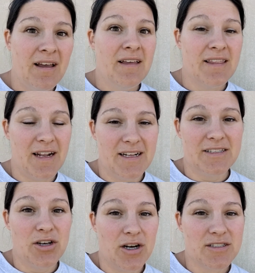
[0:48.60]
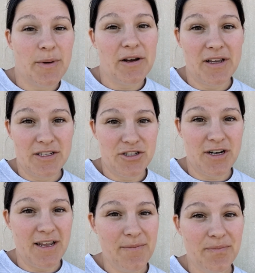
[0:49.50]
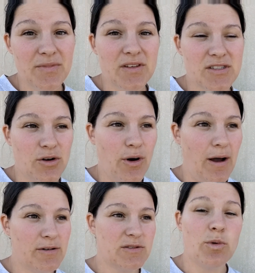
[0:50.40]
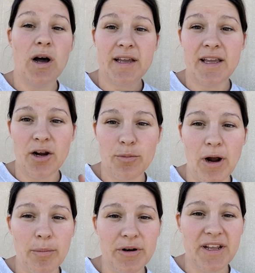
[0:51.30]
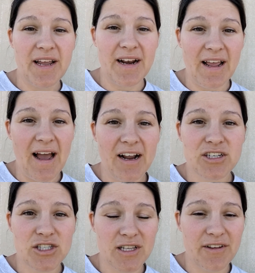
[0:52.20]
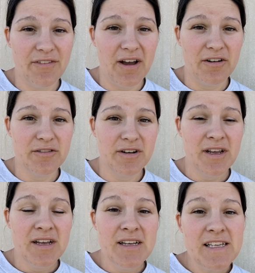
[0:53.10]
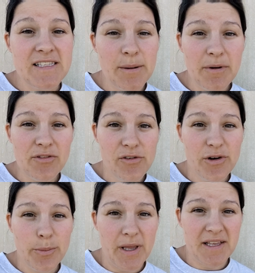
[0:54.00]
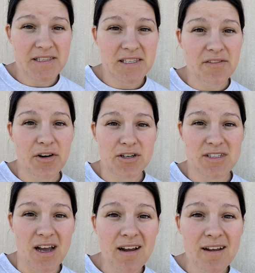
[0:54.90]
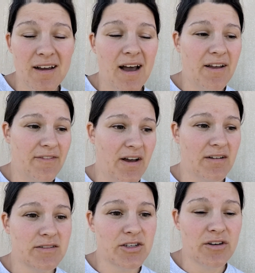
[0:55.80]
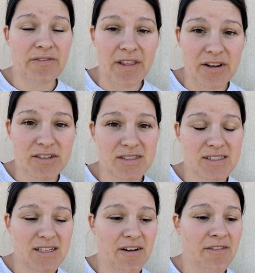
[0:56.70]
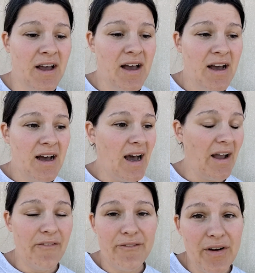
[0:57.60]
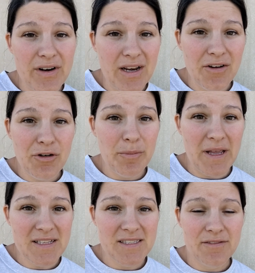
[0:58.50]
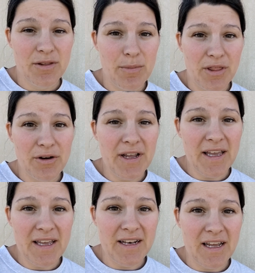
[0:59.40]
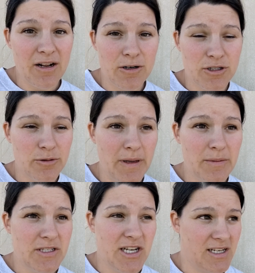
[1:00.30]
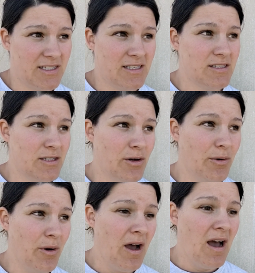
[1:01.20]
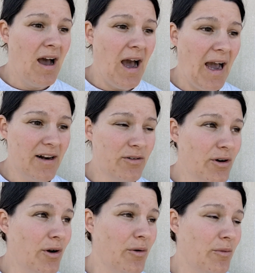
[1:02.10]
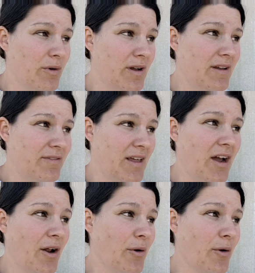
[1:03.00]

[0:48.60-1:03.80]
I talked about yesterday. So I was walking our property and I actually found some of the remains of our duck. I found her feathers and stuff. I haven't found any remains of the mother hen and her 2 baby chicks. So I don't know if they got